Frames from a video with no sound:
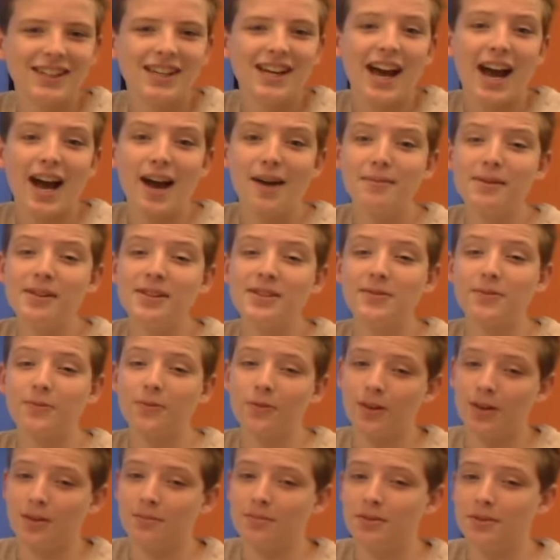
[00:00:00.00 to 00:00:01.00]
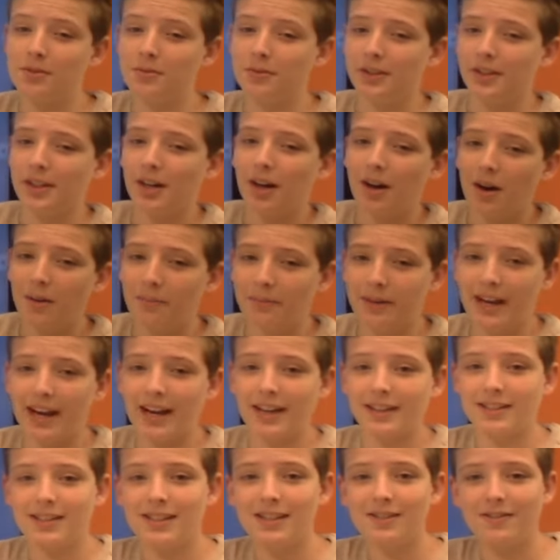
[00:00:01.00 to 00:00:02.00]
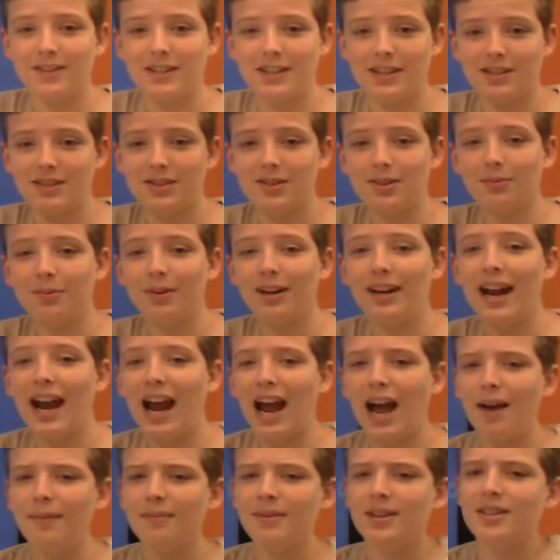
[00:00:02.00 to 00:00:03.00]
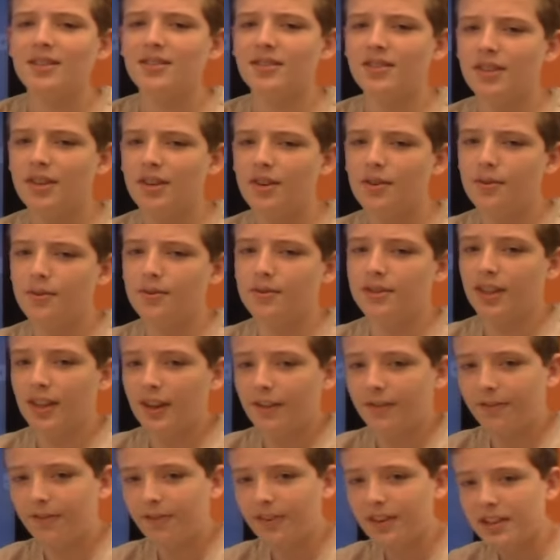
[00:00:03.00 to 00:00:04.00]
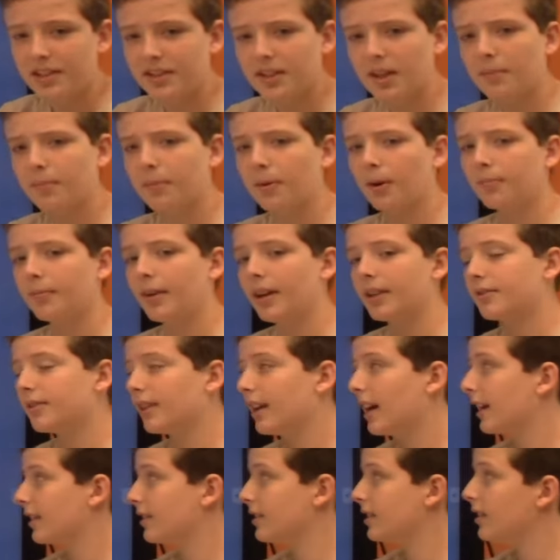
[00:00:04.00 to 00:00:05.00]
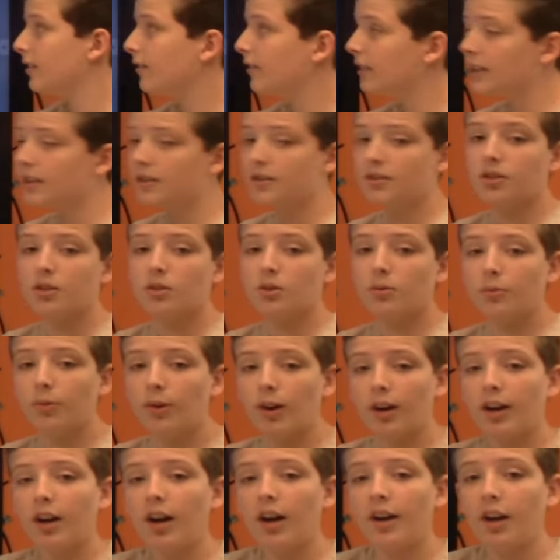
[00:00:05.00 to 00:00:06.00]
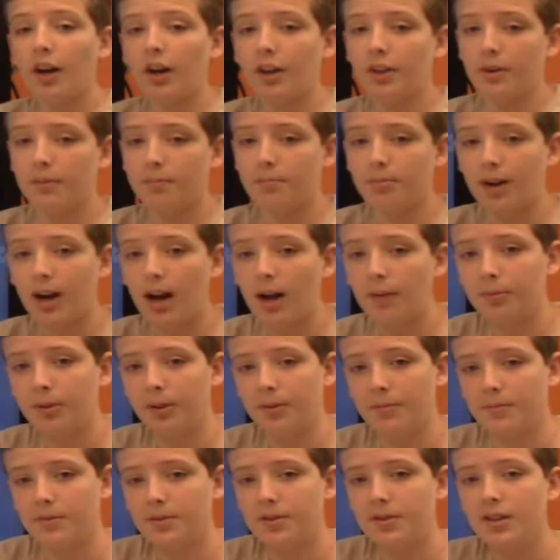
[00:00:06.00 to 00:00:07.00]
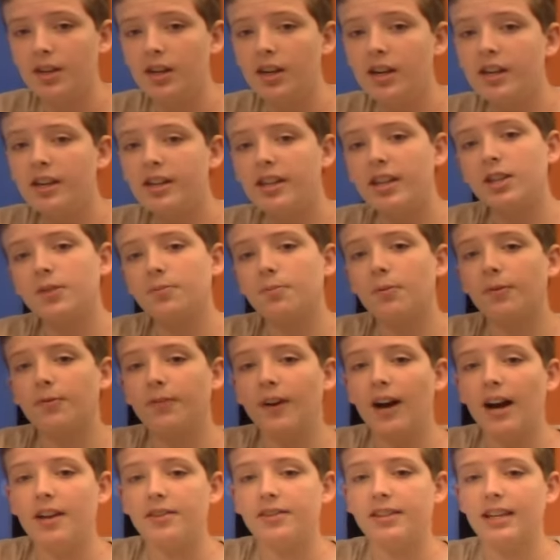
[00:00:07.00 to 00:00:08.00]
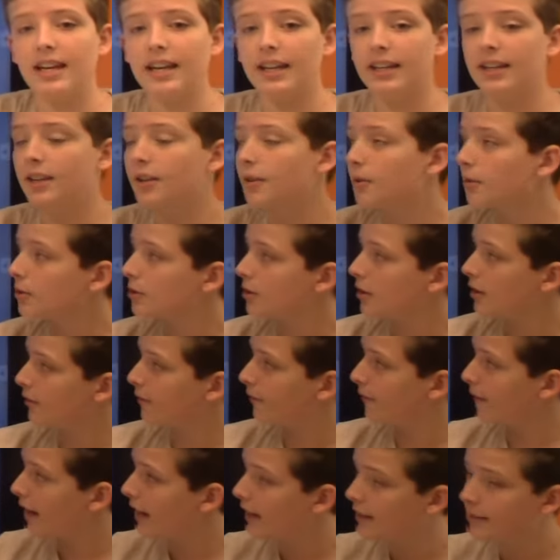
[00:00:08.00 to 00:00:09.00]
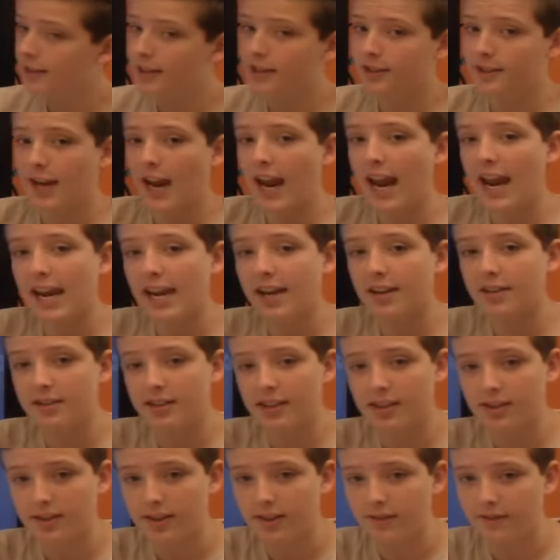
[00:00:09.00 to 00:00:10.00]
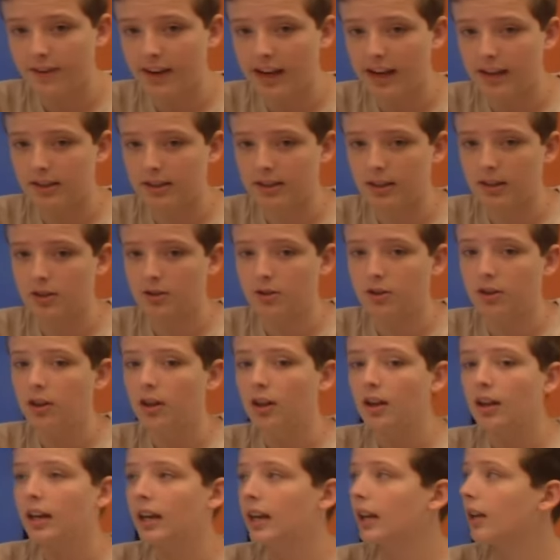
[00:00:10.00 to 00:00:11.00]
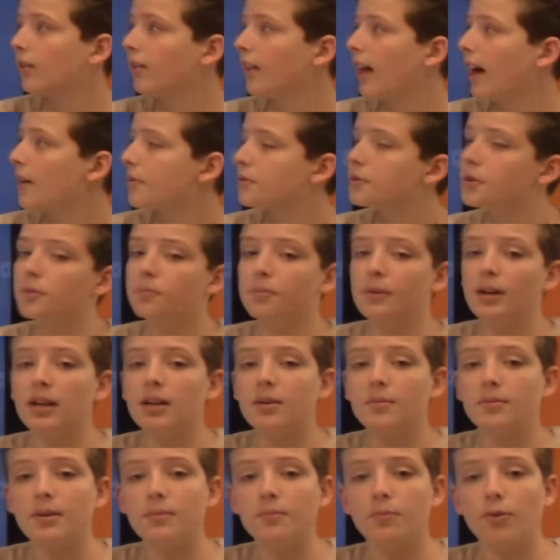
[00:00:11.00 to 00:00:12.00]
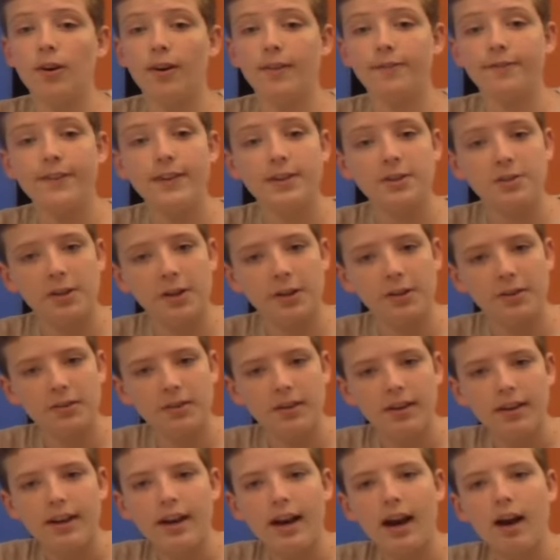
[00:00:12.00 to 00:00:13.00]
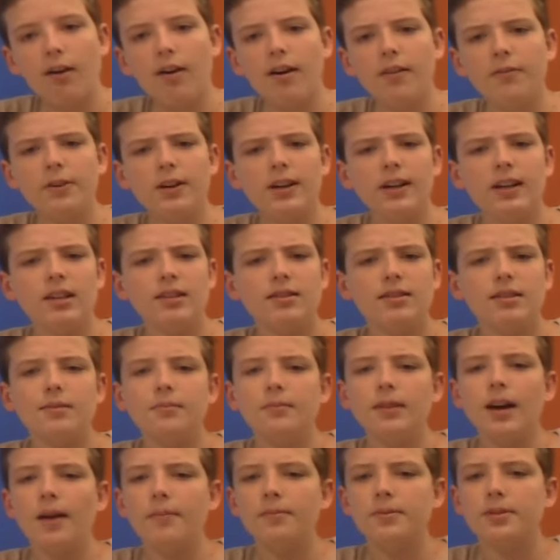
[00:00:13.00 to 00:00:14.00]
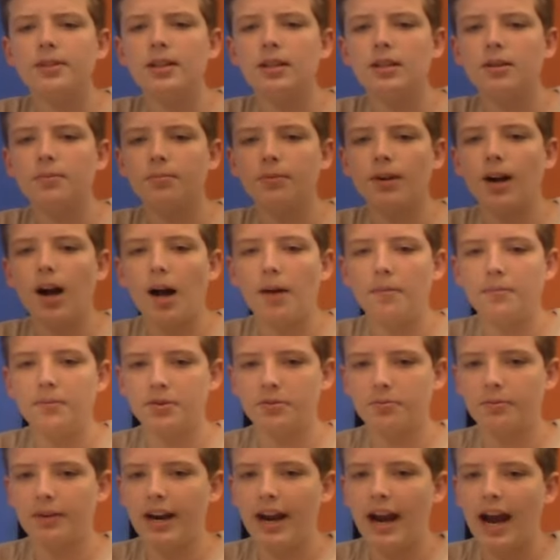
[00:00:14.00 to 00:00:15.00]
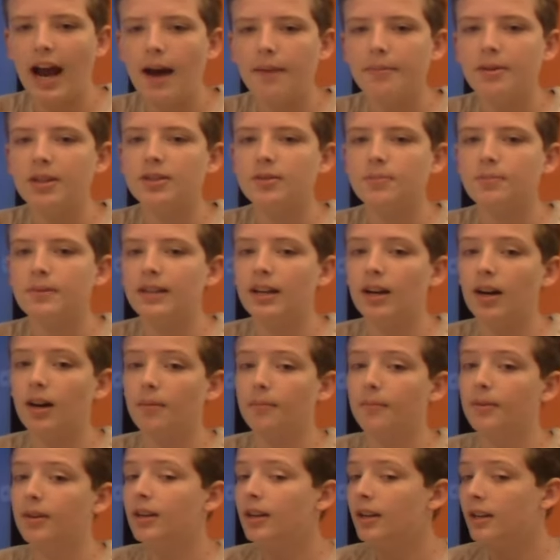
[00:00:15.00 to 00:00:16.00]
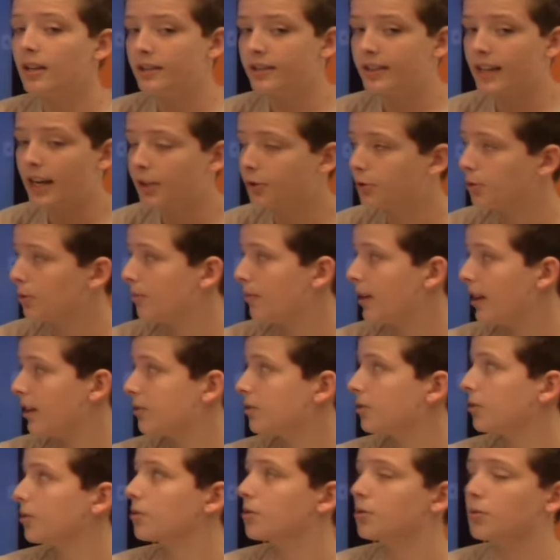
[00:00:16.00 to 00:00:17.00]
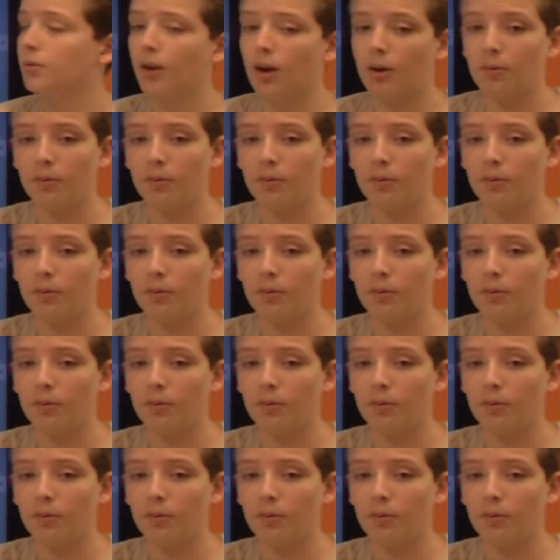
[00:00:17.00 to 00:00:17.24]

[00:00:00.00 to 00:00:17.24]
Habits form due to common activities, so when a habit is used, it frees up our mental activities to work on other problems. This provides a huge advantage and disadvantage. It allows our brain to be more efficient, however it can sometimes lead to problems when habits become detrimental to our